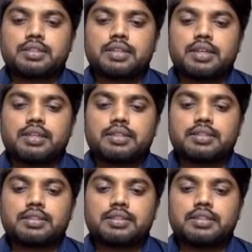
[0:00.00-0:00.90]

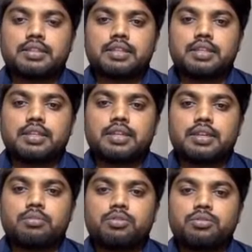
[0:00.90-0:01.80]
KonnectzIT
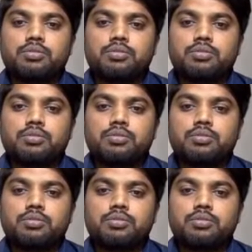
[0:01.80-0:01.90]
demo